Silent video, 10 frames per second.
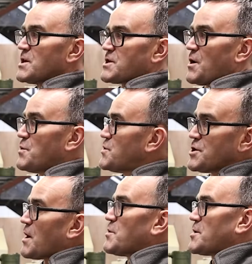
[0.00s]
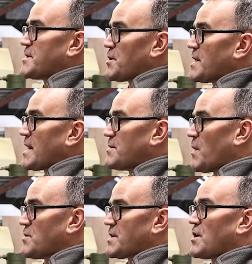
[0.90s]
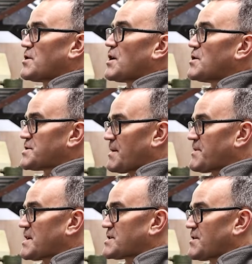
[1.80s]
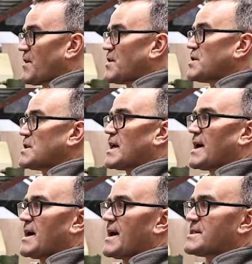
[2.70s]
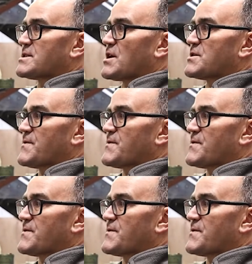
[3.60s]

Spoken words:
So you don't want to be doing any welding on something that's a final anodized